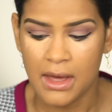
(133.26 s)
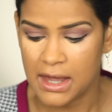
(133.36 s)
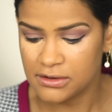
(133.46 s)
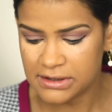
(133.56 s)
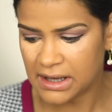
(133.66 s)

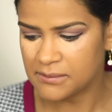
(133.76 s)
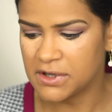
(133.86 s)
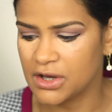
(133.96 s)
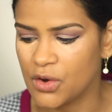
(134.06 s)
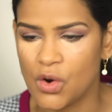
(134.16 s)
I don't think I'm
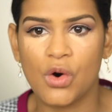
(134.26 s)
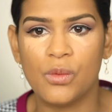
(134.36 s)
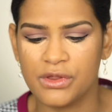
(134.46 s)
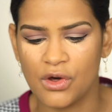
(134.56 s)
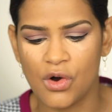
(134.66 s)
going to go
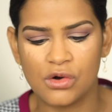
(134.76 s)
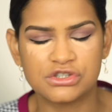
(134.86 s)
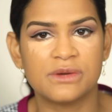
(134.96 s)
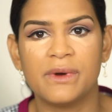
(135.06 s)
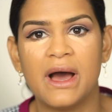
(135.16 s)
with the whole
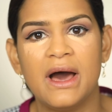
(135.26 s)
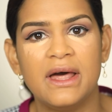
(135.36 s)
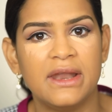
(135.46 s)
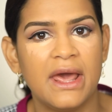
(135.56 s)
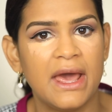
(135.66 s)

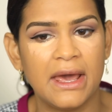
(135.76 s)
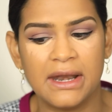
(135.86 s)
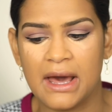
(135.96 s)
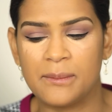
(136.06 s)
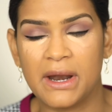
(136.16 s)
shebang
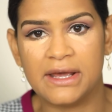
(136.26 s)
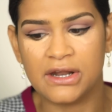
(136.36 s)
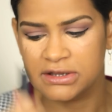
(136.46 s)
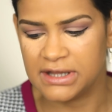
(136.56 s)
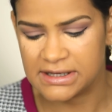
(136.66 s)
and apply it
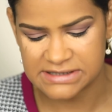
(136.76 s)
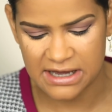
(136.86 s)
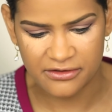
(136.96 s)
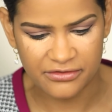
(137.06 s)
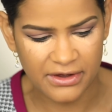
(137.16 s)
on the
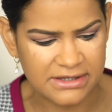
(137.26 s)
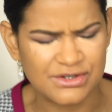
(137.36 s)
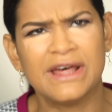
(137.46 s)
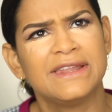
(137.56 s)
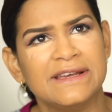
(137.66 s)
entire face.
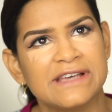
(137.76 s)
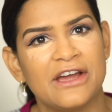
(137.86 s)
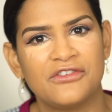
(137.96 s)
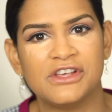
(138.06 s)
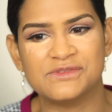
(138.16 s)
Or not the
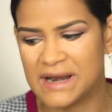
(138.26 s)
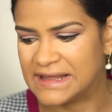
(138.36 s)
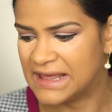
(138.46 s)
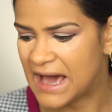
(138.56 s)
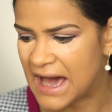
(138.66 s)
entire face, but
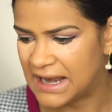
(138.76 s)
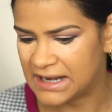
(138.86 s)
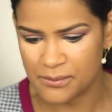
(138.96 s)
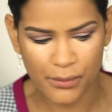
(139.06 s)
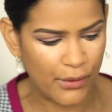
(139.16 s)
like the
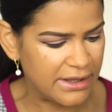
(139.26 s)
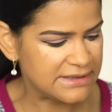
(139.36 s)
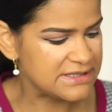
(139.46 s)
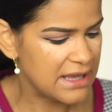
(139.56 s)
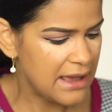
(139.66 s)
highlighting
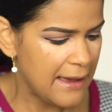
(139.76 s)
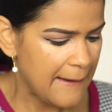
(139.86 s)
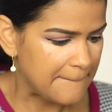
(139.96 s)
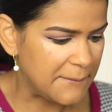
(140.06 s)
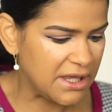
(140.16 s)
points.
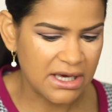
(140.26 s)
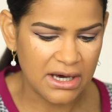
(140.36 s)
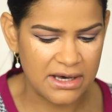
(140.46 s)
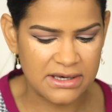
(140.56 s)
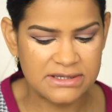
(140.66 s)

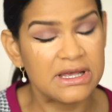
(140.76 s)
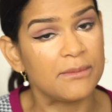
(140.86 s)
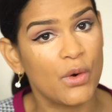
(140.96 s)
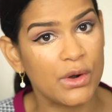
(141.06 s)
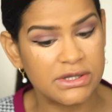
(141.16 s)
Because
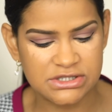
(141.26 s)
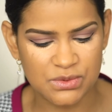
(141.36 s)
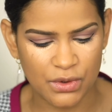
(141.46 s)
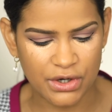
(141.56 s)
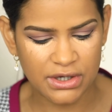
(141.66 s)
I'm going to
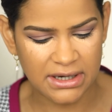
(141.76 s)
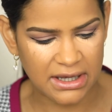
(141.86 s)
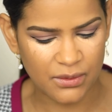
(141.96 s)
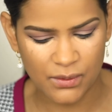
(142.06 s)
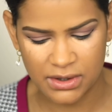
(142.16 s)
work and
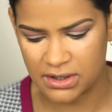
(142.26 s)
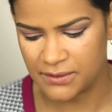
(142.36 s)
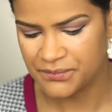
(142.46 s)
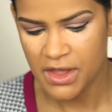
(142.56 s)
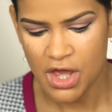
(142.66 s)
I don't want
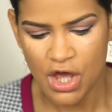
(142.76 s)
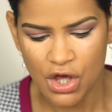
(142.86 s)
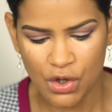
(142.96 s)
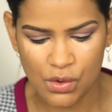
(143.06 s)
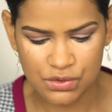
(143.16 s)
to
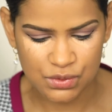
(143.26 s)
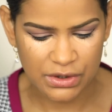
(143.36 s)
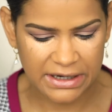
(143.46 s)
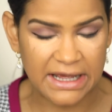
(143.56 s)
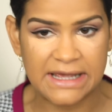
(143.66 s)
go too
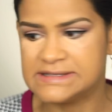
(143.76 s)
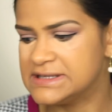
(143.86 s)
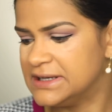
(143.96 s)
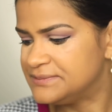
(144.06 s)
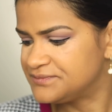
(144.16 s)

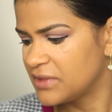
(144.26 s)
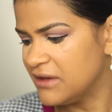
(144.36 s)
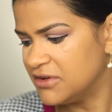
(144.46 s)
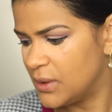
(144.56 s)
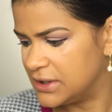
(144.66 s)
crazy.
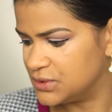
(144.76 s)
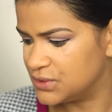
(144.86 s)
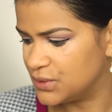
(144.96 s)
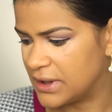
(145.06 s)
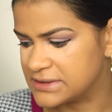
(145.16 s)
Even though I do
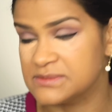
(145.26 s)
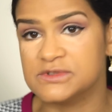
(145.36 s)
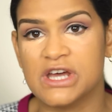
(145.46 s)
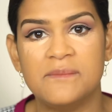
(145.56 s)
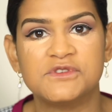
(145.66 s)
that
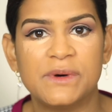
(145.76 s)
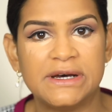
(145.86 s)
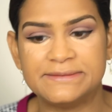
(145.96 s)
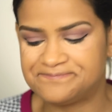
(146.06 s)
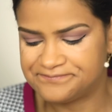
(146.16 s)
sometimes,
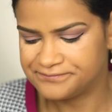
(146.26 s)
but